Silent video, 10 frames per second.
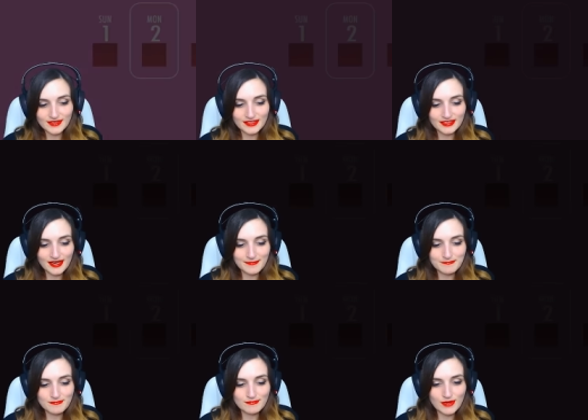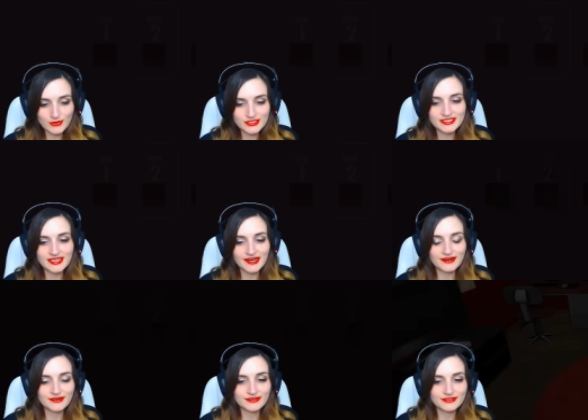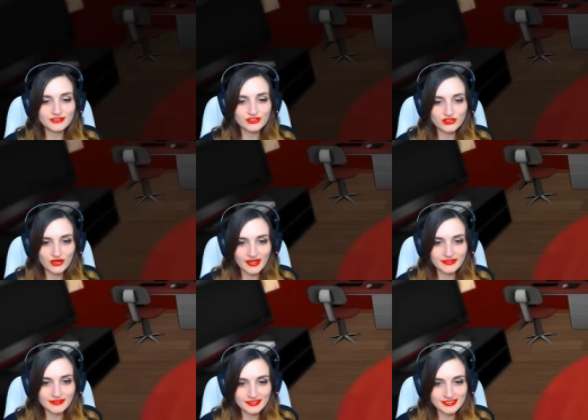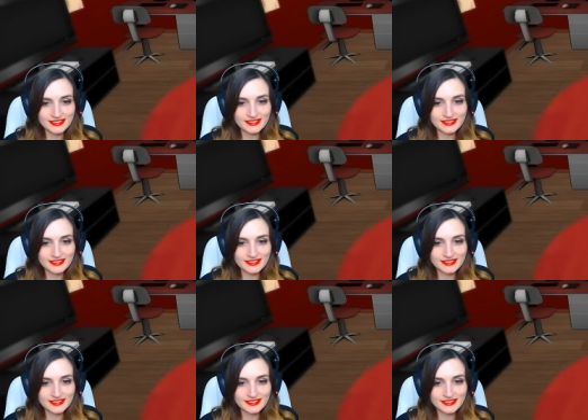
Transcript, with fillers: I think I'm most scared to try this